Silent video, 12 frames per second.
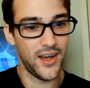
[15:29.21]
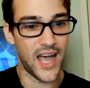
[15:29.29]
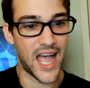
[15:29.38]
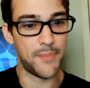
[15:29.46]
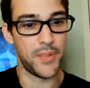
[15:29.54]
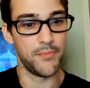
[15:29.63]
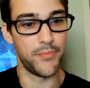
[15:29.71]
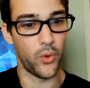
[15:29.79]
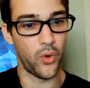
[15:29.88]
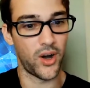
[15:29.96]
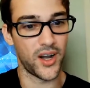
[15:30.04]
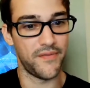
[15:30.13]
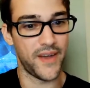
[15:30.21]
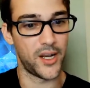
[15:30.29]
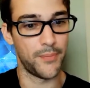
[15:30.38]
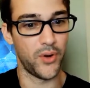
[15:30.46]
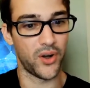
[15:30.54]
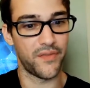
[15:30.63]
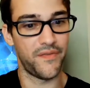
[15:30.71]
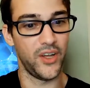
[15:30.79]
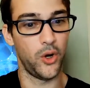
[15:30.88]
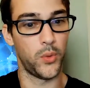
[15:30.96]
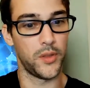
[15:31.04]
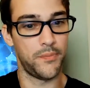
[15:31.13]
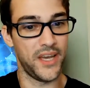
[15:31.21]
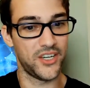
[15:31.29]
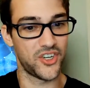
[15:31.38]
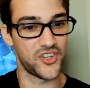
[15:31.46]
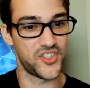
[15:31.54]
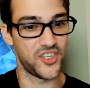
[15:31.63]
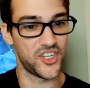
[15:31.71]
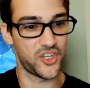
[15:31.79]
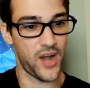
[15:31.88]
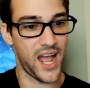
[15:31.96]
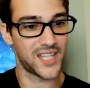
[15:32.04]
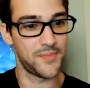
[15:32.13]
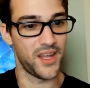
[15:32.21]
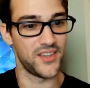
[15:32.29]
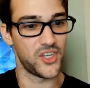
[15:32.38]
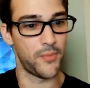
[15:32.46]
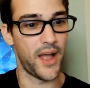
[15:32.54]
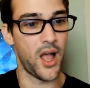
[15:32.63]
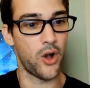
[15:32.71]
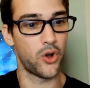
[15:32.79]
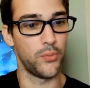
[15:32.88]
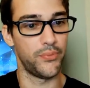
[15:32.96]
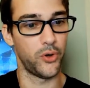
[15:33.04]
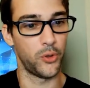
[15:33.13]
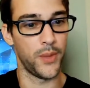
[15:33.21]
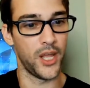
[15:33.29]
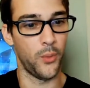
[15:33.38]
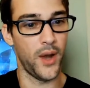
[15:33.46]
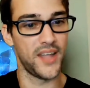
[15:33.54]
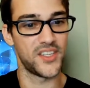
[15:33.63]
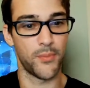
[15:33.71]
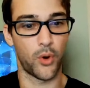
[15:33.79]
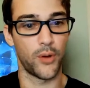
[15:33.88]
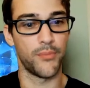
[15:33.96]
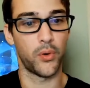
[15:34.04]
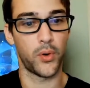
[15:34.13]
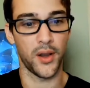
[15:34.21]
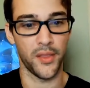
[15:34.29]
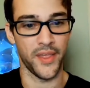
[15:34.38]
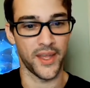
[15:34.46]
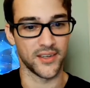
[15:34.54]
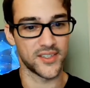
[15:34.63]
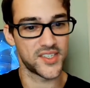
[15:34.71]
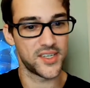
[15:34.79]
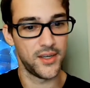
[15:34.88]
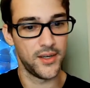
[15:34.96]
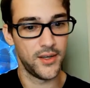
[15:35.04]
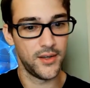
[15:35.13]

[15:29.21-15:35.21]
I had been bored and found a book filled with pictures to distract me until my uncle pulled me away to more important things.